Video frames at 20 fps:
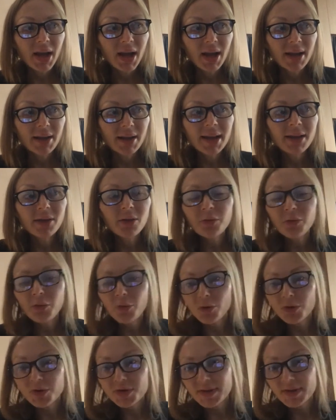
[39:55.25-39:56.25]
And then, of
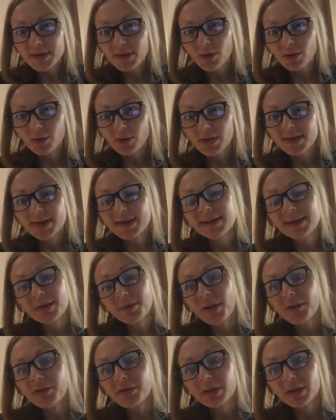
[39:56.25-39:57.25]
course, on the system
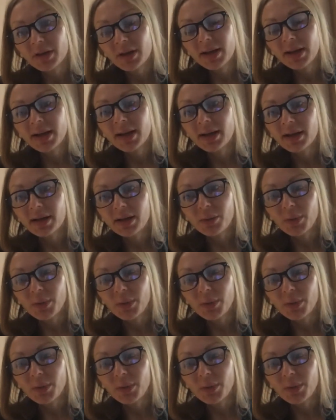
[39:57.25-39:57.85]
level and clinically,